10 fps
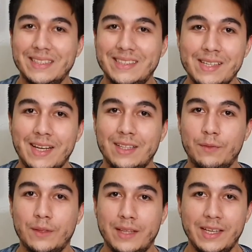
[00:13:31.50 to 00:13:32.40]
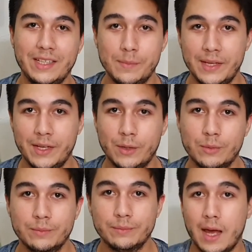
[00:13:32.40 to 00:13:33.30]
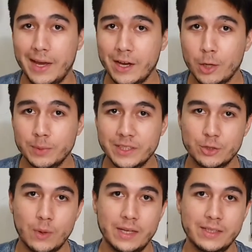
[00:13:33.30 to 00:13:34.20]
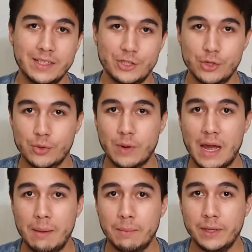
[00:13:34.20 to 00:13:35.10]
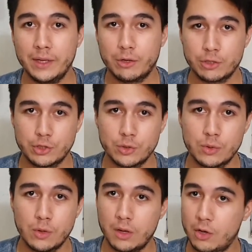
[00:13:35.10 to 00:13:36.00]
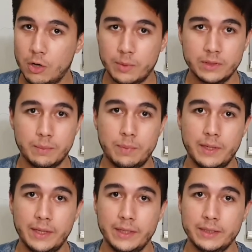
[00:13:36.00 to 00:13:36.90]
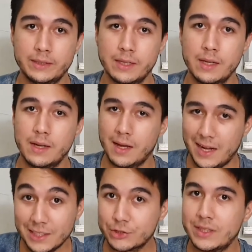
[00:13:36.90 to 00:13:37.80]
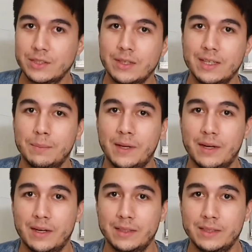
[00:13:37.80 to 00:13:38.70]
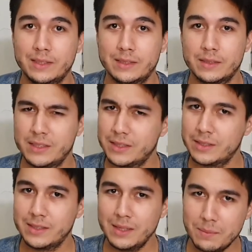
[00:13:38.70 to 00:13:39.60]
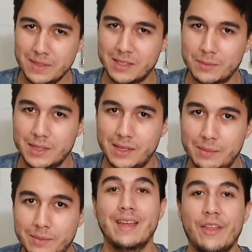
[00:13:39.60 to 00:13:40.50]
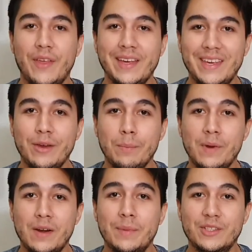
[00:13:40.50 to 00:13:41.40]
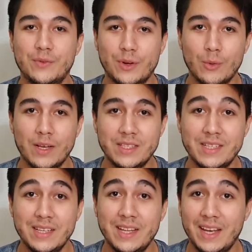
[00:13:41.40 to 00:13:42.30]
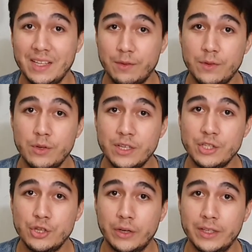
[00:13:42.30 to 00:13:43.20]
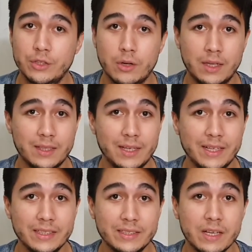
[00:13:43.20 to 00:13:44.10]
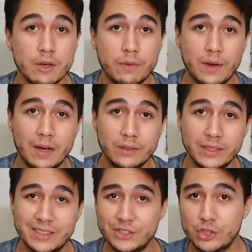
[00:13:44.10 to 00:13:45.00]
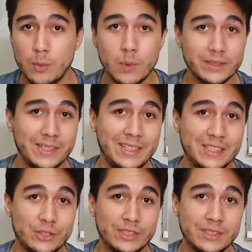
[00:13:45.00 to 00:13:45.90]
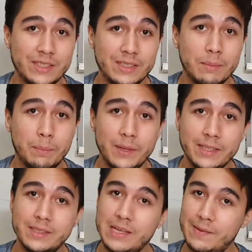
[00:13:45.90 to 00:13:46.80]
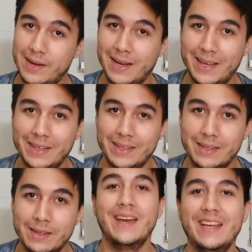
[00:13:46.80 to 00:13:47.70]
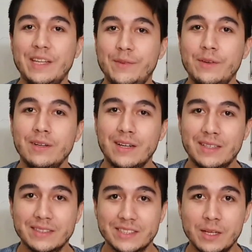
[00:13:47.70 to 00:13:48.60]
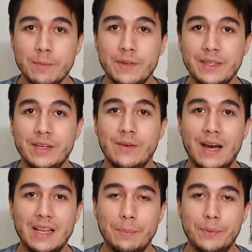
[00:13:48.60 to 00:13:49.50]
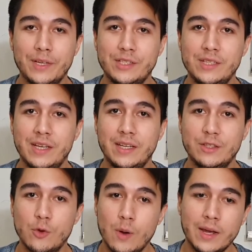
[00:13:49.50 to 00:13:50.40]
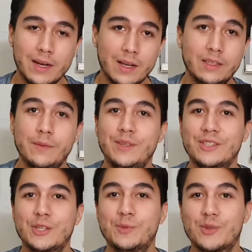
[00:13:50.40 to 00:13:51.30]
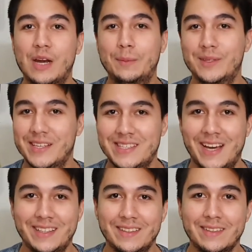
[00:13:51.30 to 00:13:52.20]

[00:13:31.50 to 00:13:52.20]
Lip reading: the end of today's video. I hope this wasn't too rambly or too all over the place. I'll try to get better at this, just give me some time. Thank you very much for watching, and if you enjoyed it or at least found it somewhat interesting, please give it a like. And if you learned something new, I'll appreciate it quite a lot if you subscribe to the channel.